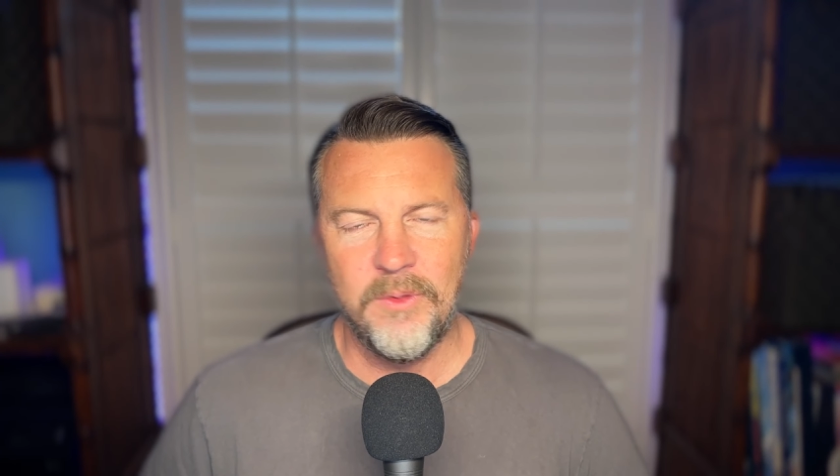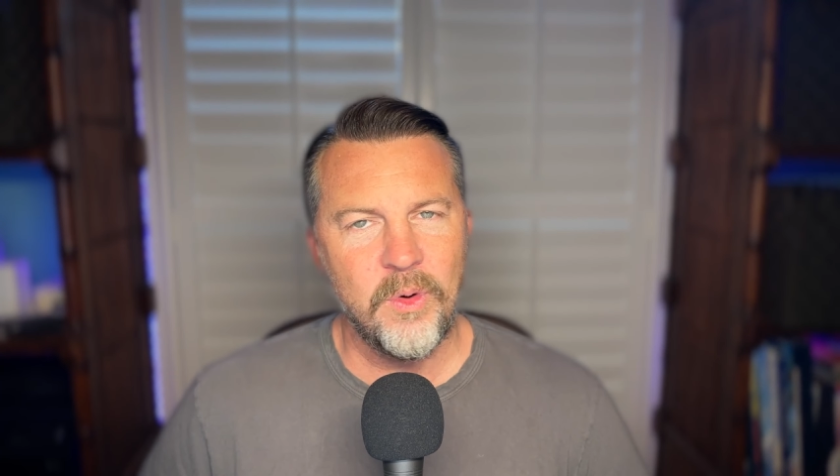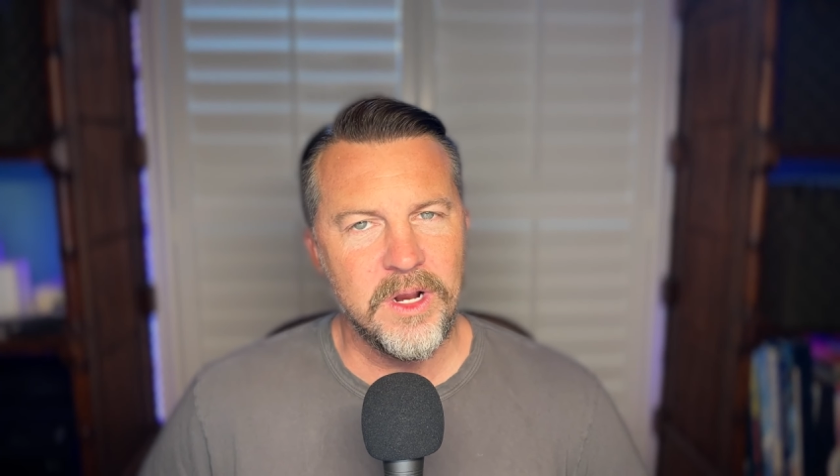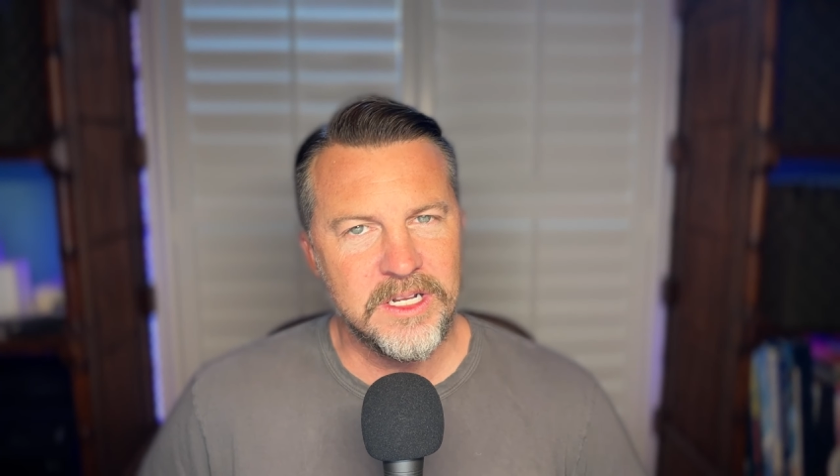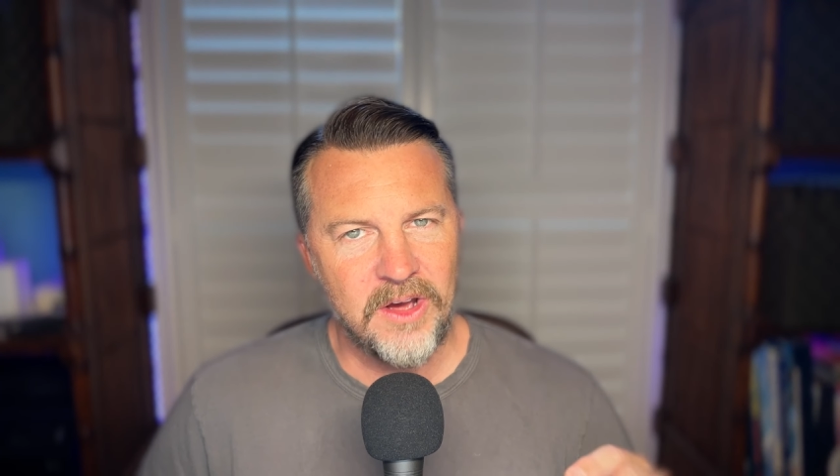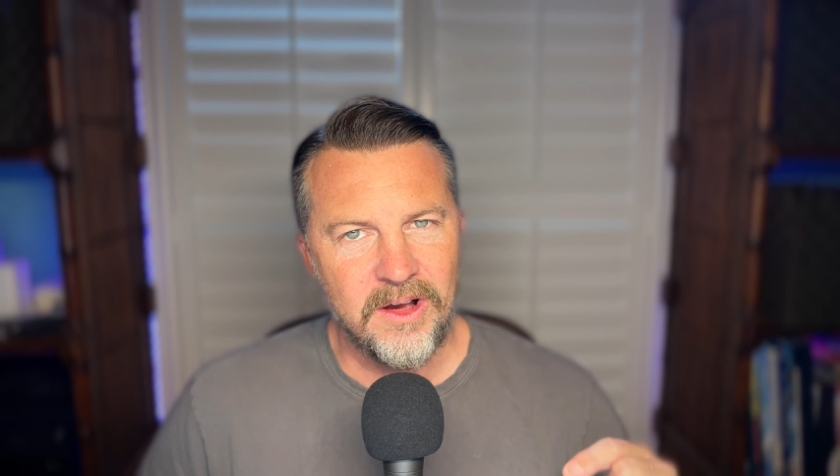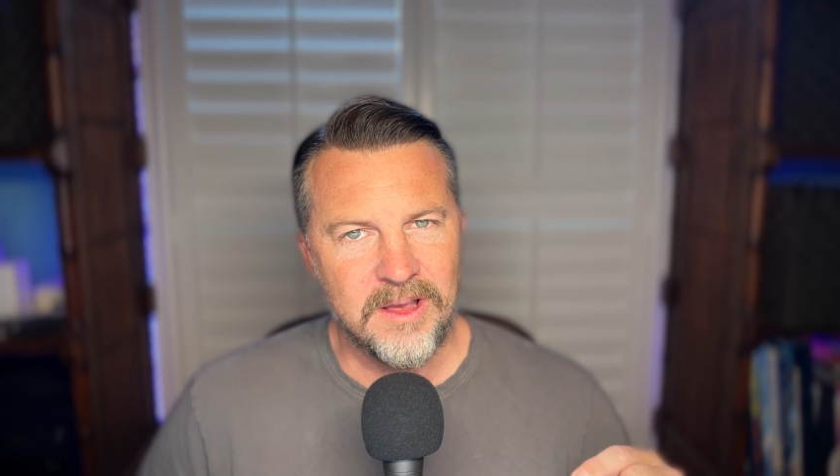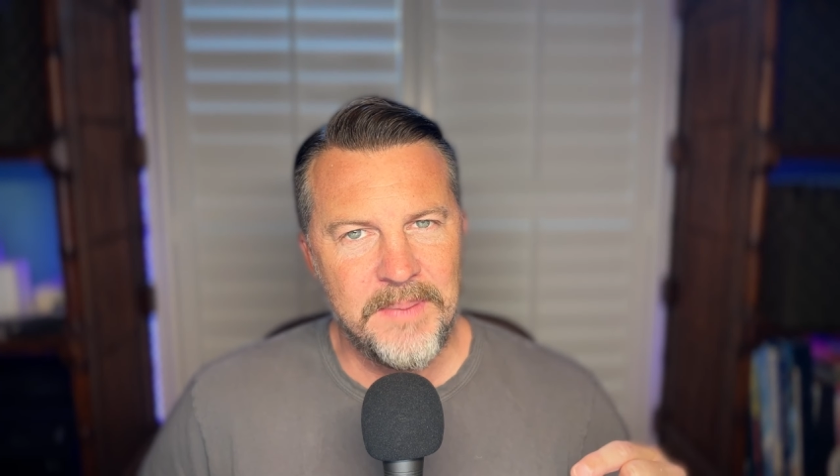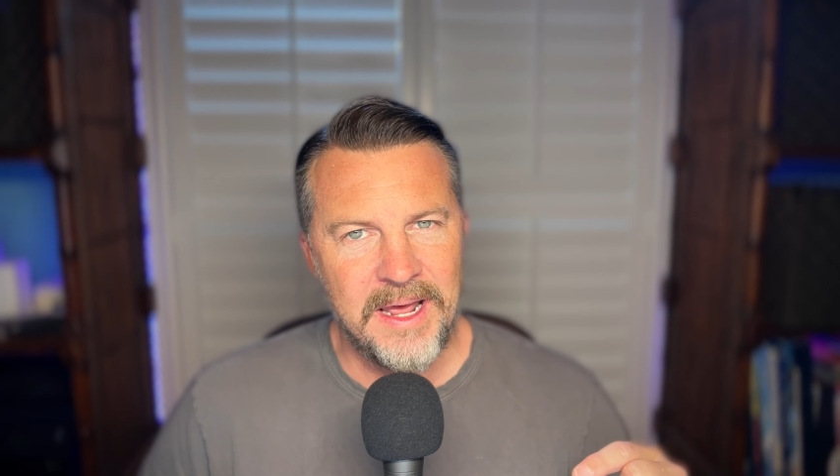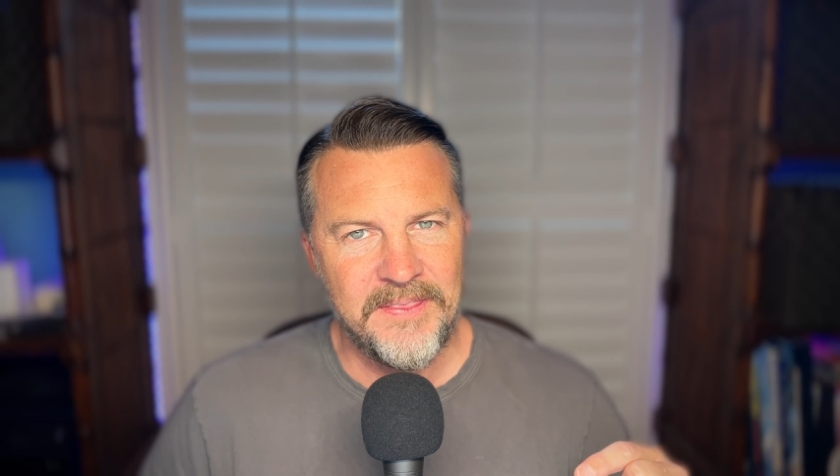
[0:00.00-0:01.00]
and we're going to talk
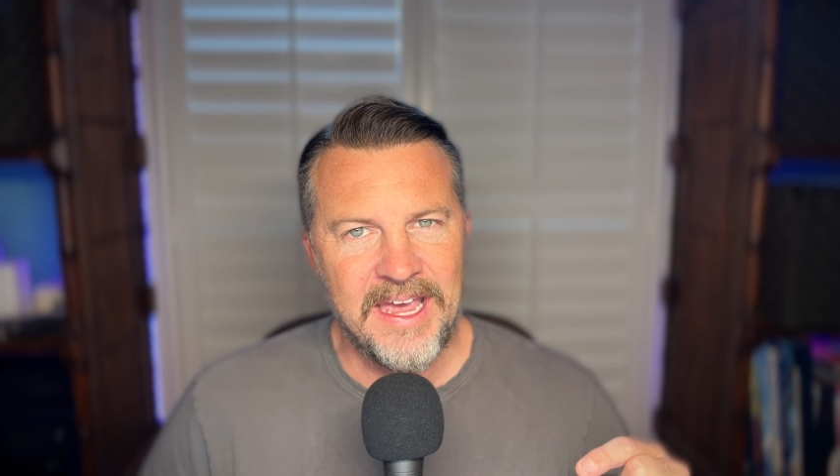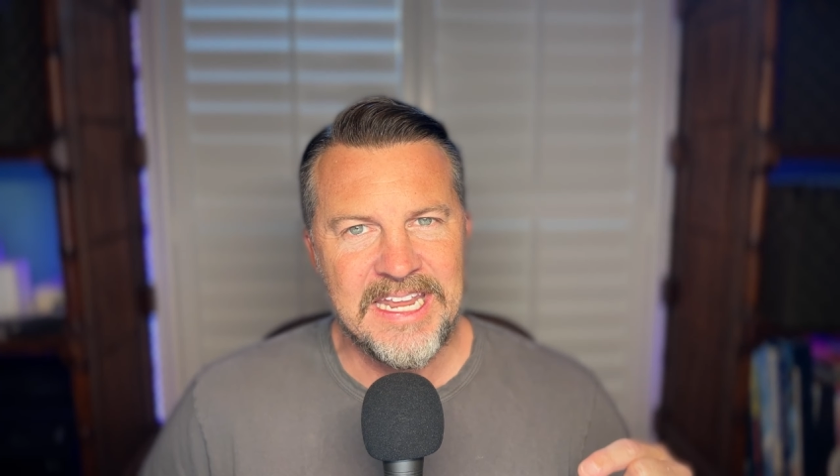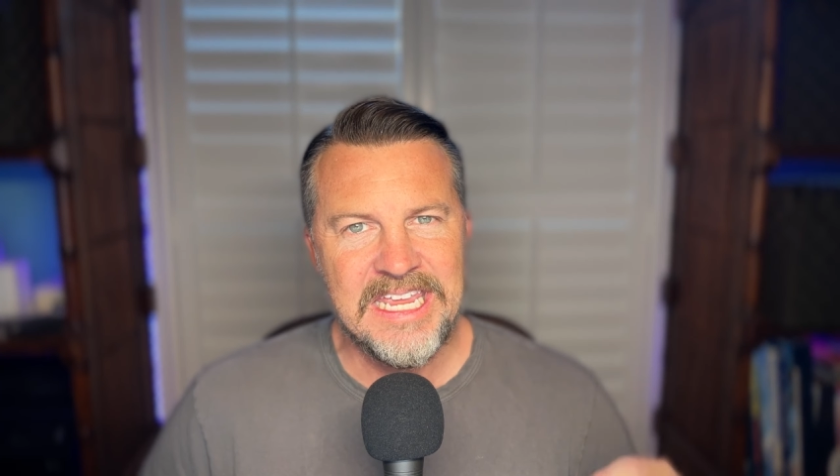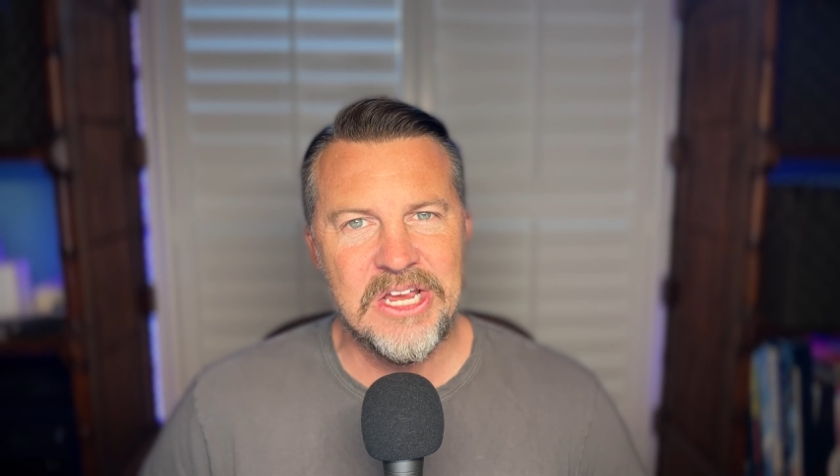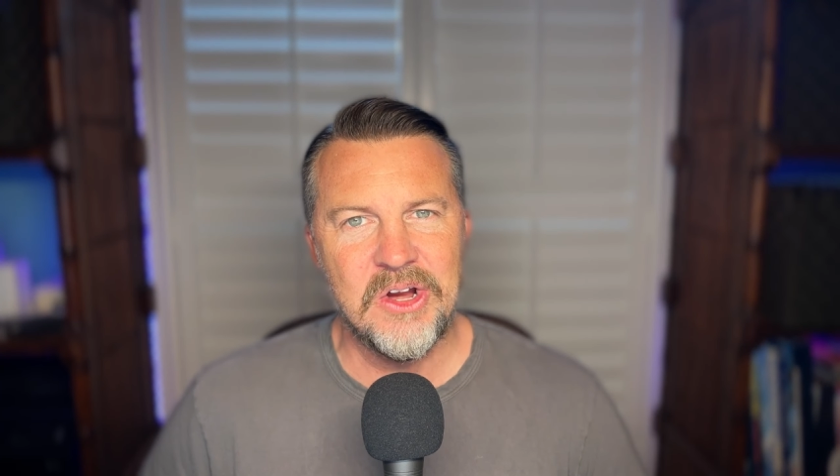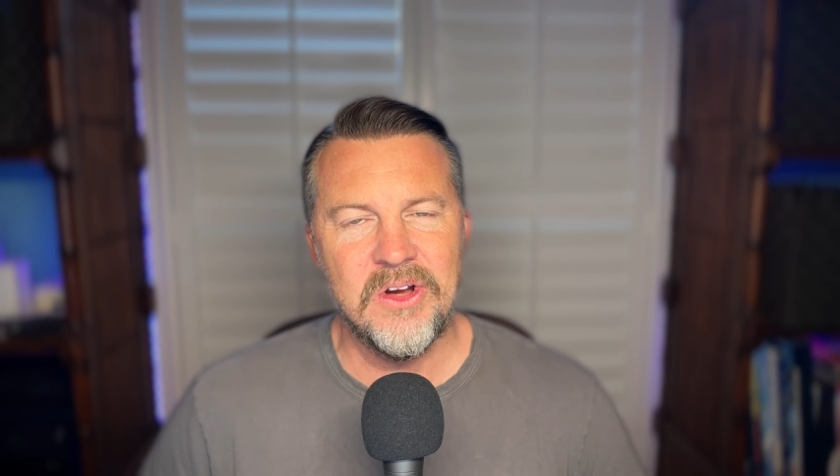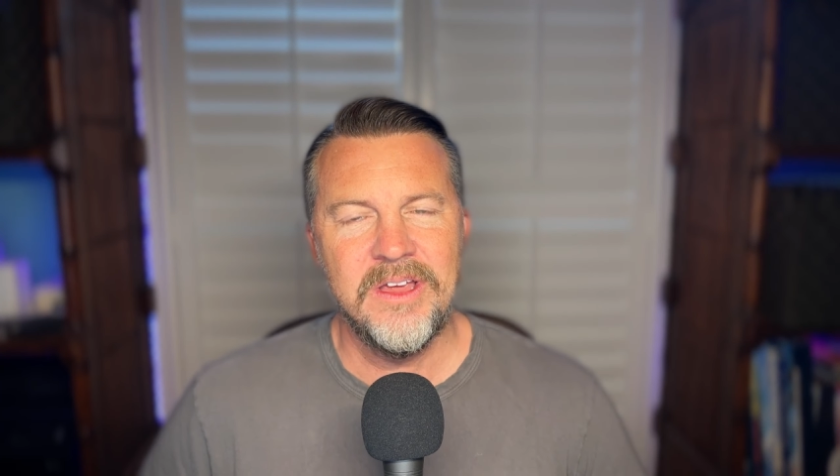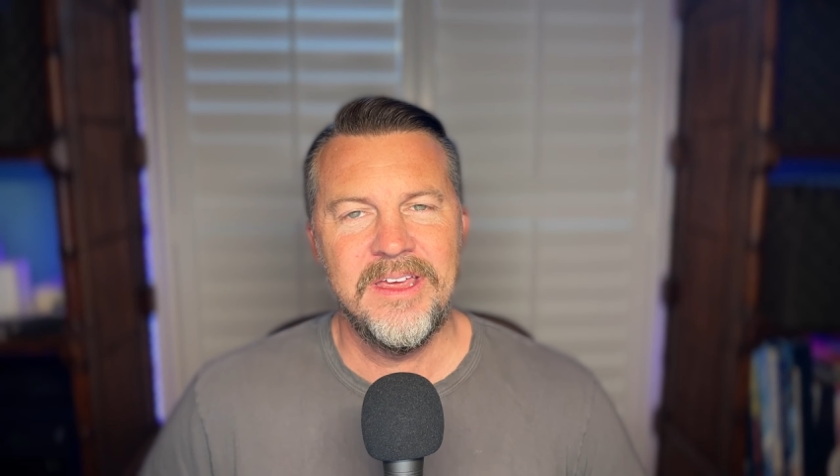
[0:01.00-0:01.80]
about that here